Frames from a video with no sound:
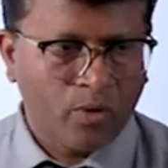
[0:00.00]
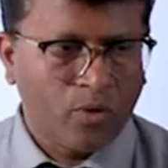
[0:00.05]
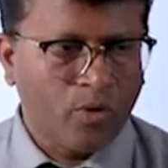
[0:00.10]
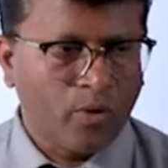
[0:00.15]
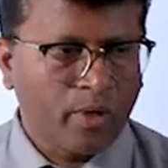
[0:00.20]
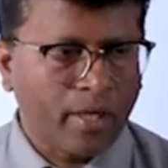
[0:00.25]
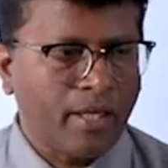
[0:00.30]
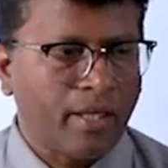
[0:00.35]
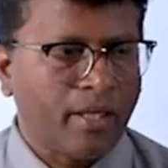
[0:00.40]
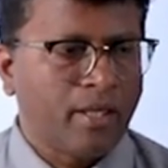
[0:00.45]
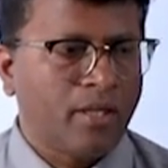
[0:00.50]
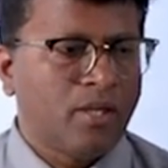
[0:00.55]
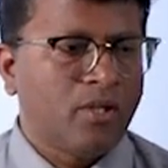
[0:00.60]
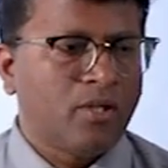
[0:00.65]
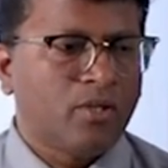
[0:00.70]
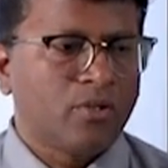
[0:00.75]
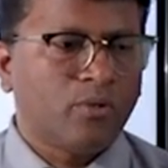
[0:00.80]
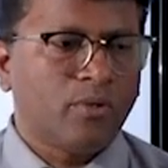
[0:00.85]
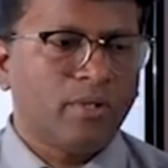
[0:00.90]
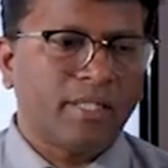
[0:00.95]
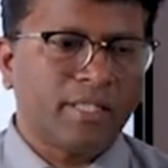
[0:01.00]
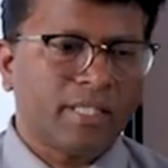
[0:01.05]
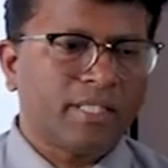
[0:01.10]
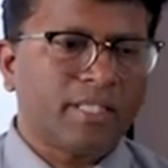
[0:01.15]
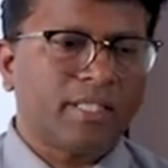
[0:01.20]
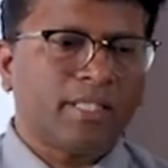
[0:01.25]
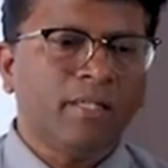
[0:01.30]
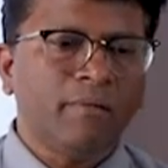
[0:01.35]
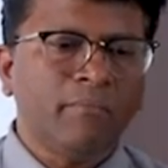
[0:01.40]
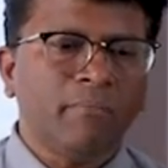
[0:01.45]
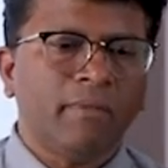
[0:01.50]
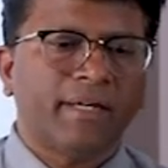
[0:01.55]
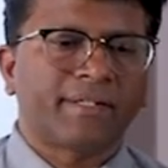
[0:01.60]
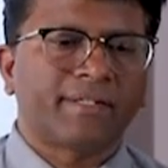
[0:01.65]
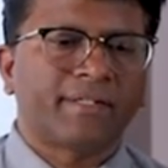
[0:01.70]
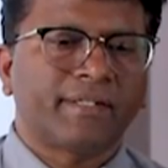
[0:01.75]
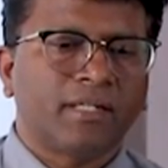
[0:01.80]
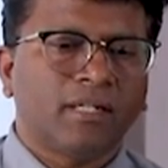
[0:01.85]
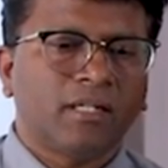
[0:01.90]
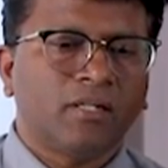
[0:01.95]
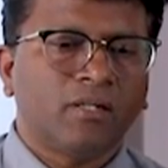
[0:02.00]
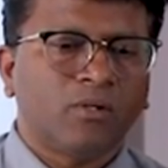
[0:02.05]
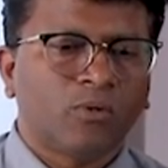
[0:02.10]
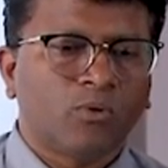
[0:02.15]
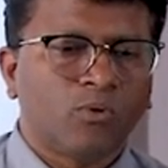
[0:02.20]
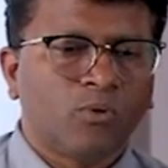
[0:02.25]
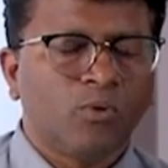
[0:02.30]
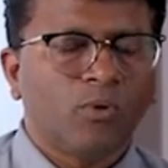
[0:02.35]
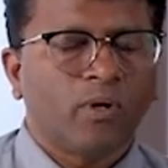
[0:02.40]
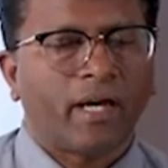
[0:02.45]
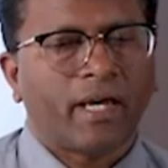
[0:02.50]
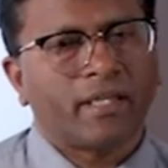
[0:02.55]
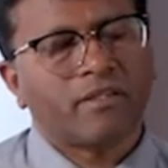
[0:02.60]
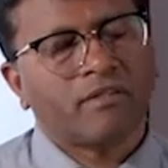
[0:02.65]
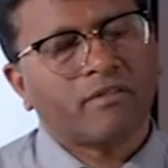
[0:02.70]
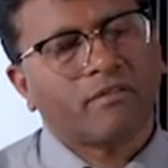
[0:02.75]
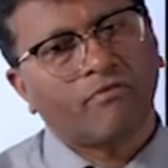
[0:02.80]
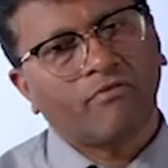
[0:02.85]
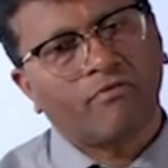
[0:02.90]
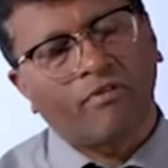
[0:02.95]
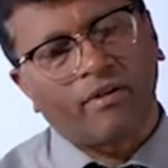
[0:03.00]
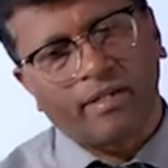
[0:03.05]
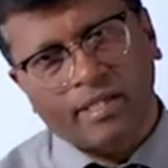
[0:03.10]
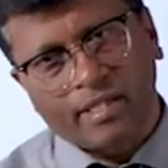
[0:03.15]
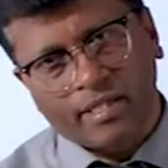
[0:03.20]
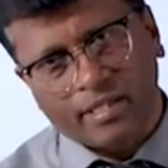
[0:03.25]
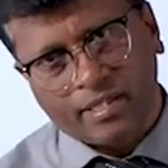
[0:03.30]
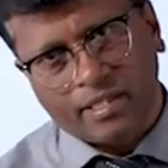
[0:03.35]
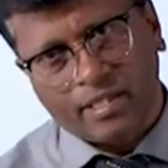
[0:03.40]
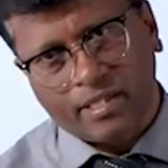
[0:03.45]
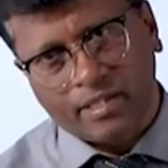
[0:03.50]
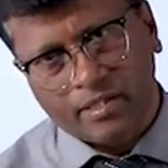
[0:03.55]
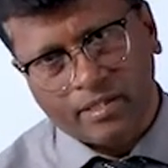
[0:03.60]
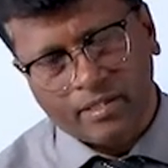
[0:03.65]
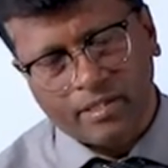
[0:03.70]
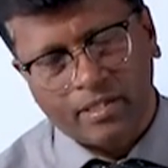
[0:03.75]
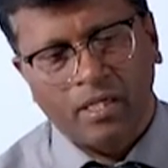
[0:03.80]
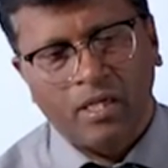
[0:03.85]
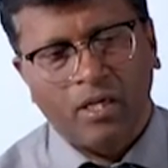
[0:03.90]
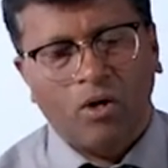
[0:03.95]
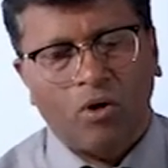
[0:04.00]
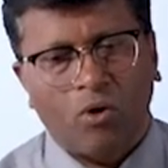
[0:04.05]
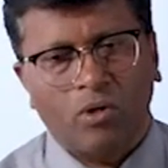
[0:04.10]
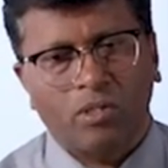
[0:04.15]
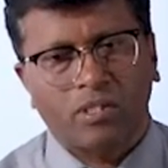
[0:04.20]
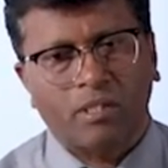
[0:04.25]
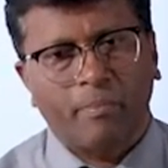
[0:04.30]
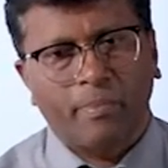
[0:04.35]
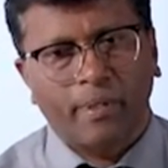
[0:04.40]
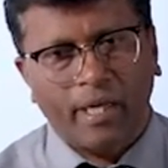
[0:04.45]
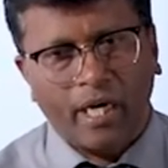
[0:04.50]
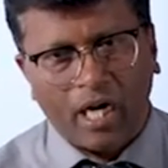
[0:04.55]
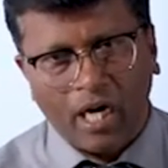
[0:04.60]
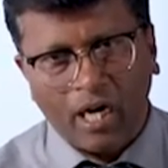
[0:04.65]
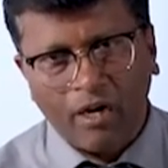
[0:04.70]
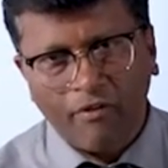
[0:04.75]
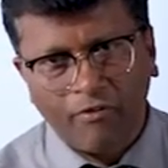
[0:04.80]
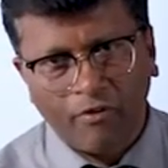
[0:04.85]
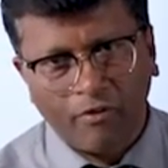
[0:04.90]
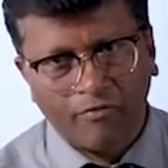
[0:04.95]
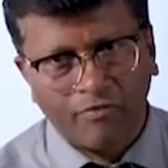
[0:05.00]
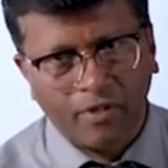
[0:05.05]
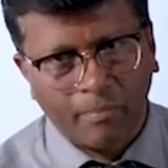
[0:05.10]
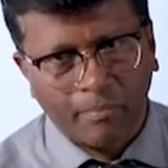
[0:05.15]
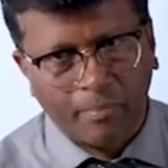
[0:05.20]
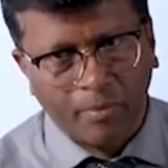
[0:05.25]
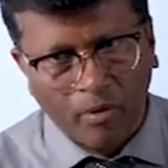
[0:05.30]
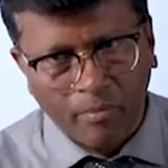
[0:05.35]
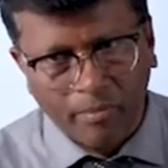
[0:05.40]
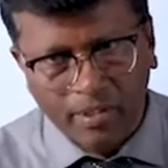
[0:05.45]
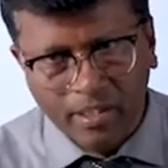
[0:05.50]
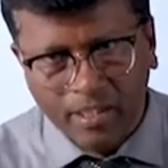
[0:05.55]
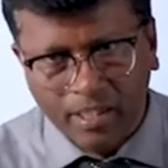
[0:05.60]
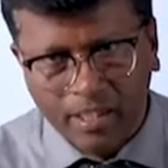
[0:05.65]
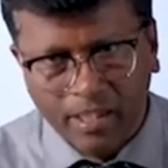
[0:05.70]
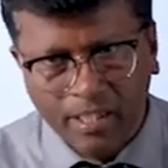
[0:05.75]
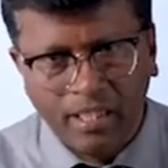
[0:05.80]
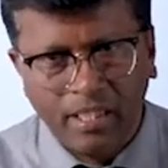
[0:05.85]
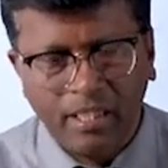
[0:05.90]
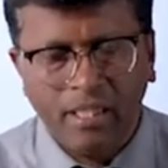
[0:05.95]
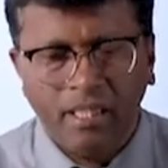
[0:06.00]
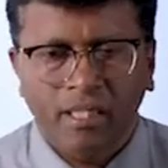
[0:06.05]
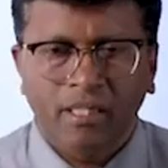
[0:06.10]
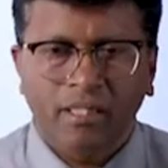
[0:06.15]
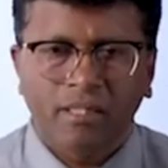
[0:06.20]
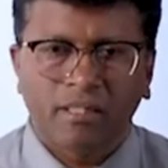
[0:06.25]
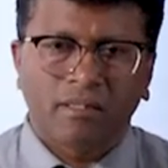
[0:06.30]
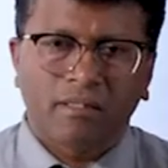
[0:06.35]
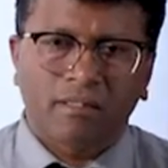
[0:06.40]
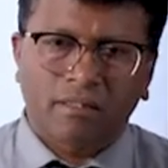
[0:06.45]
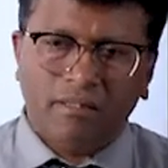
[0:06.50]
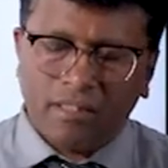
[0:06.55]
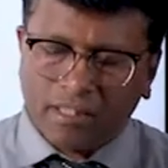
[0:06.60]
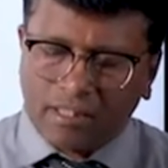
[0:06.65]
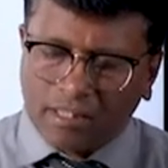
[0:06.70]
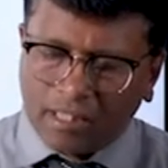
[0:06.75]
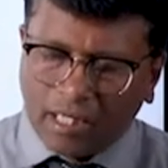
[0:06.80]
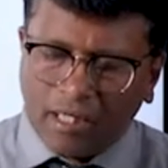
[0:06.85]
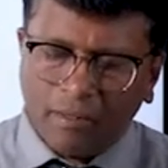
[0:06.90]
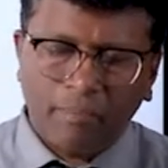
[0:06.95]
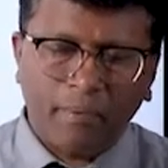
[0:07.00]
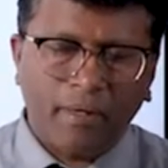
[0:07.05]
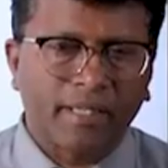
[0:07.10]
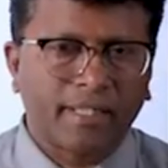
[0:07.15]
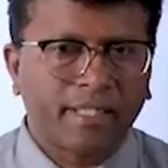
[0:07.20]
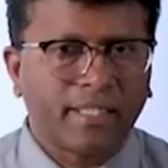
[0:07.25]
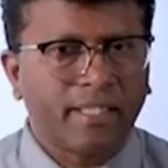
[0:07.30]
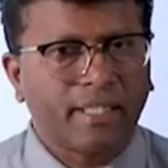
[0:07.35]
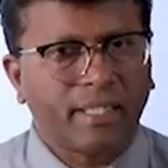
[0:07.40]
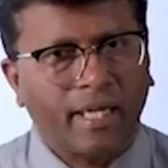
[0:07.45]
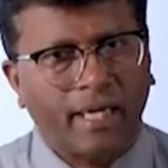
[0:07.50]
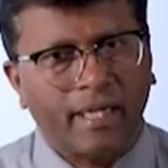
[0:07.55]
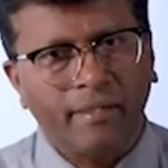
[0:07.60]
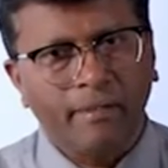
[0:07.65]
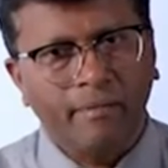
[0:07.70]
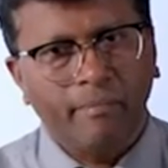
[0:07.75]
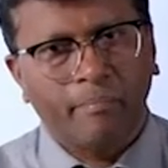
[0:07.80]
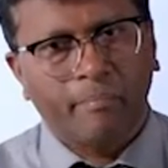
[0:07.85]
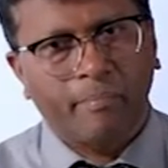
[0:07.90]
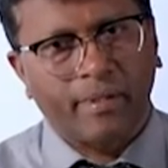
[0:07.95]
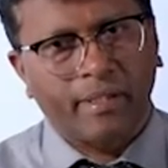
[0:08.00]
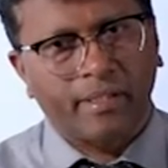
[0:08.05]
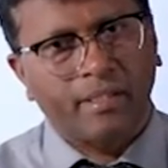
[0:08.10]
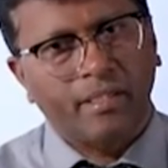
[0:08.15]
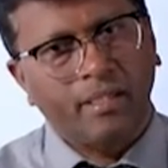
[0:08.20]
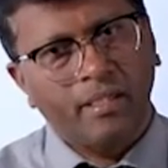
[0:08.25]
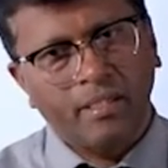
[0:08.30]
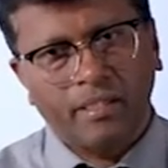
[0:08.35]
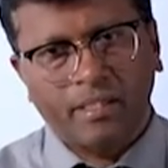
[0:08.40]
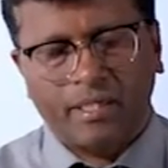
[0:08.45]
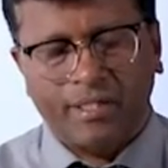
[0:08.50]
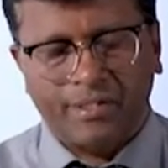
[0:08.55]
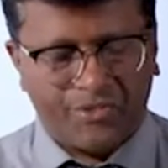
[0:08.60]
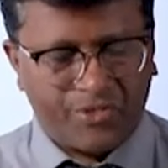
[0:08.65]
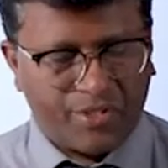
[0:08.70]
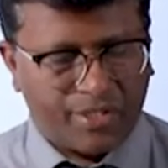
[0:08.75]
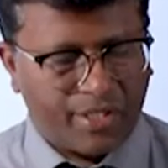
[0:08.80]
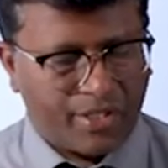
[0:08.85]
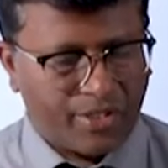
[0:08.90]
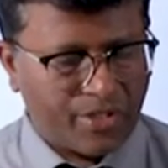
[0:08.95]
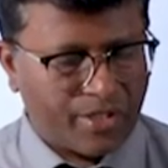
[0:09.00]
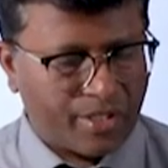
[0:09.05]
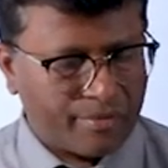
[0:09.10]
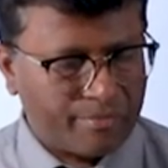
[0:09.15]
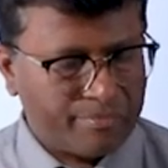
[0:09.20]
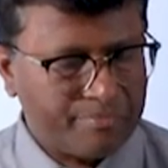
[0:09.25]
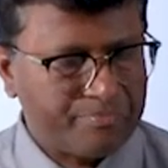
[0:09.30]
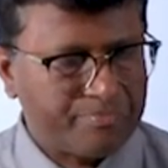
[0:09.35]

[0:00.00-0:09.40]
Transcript: Okay, so it is immaterial who has furnished it. On the behalf of the promisee, the third party can pay the consideration.